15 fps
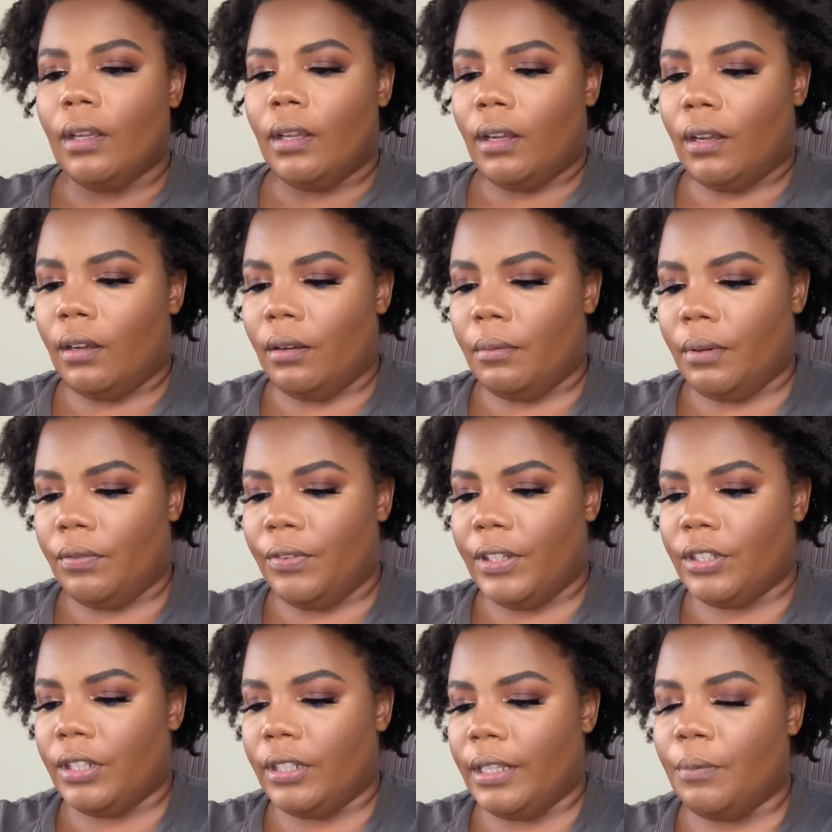
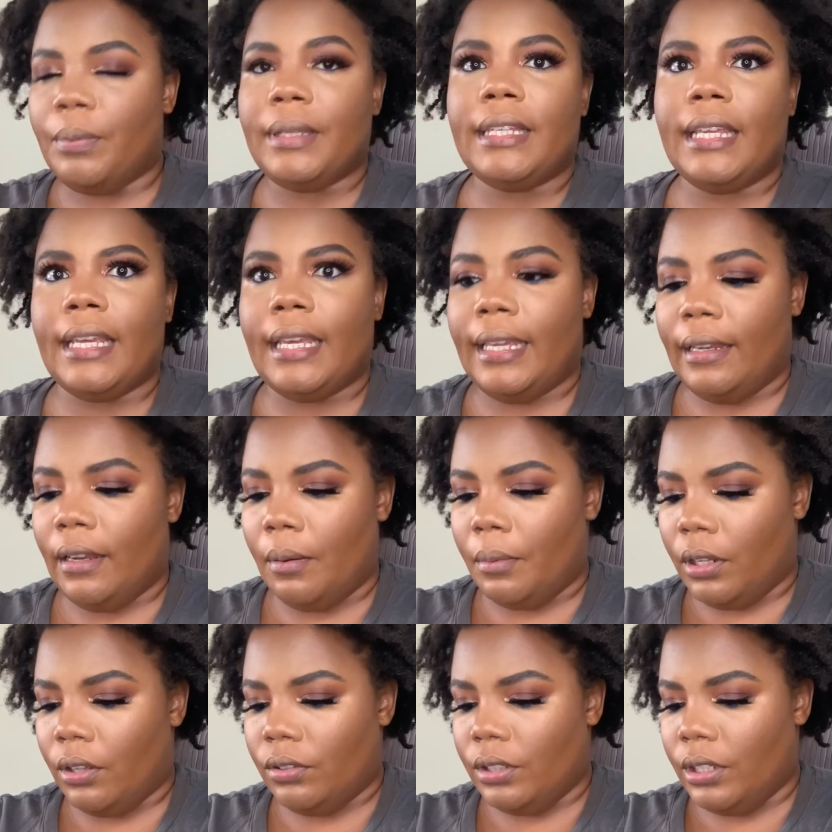eventually we did end up
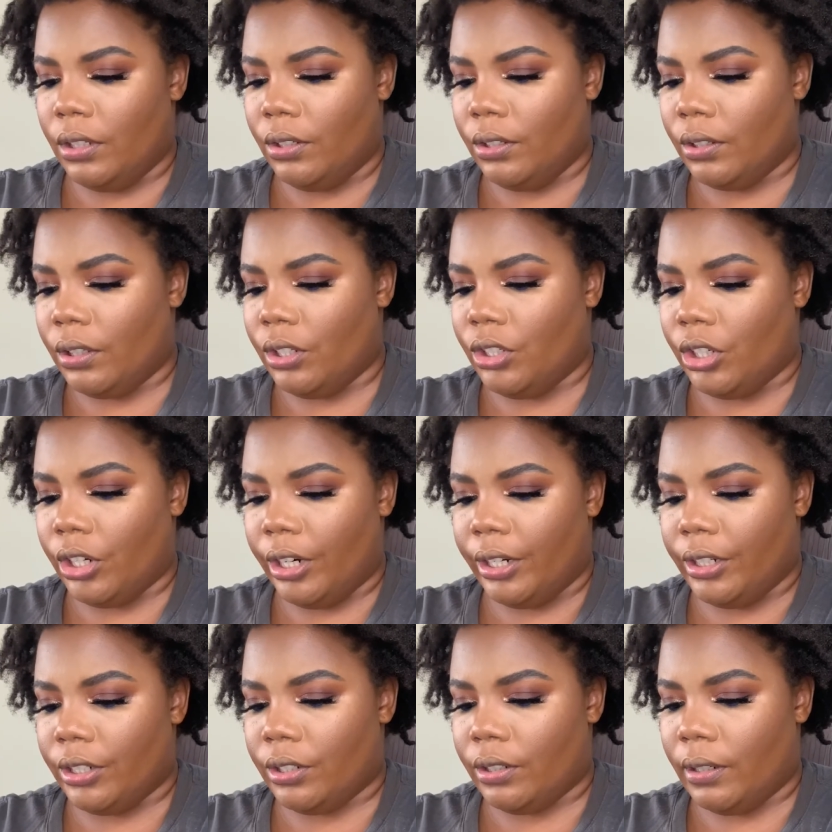closing the
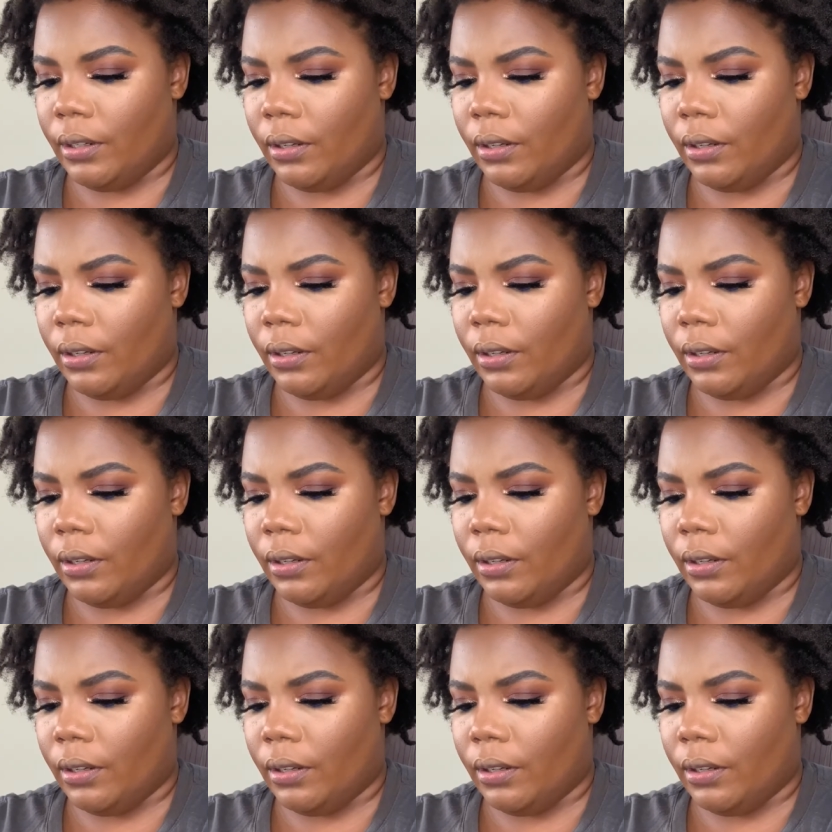church.